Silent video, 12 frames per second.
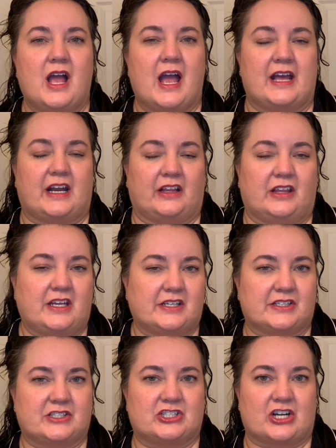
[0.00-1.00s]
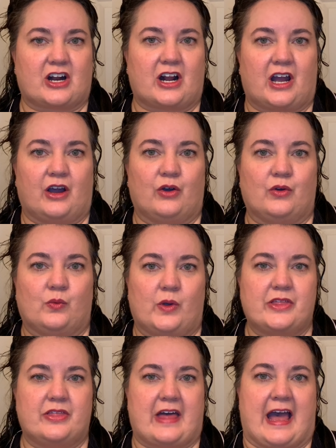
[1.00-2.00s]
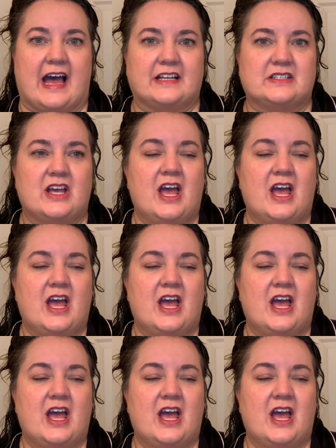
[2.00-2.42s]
And I like to start out with that.